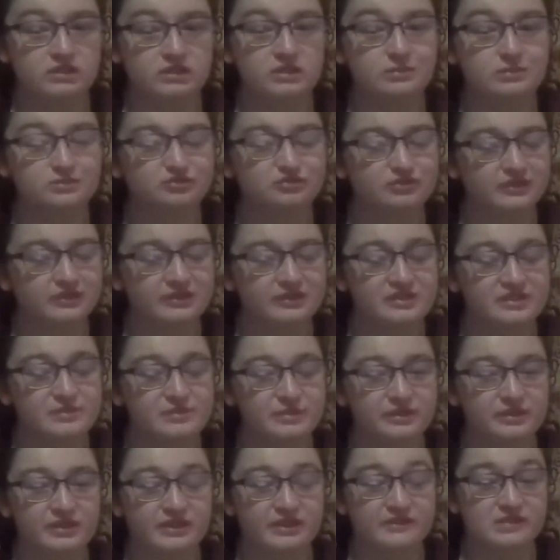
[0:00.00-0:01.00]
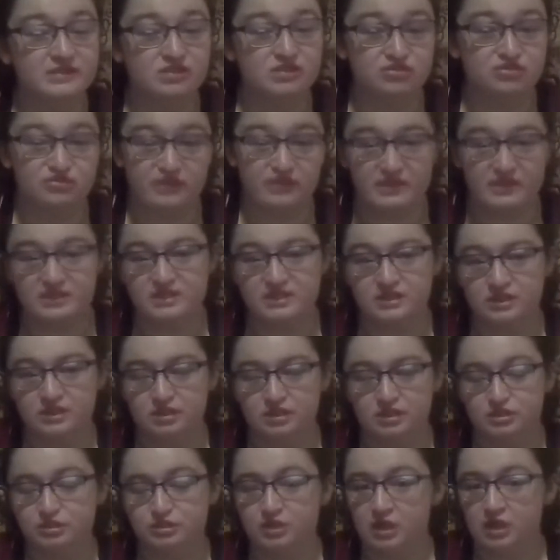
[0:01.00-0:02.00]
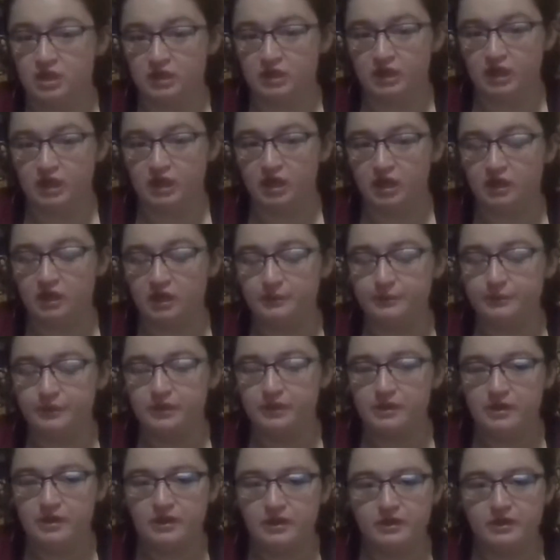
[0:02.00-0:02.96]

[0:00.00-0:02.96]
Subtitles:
to really believe in dressing your dog up.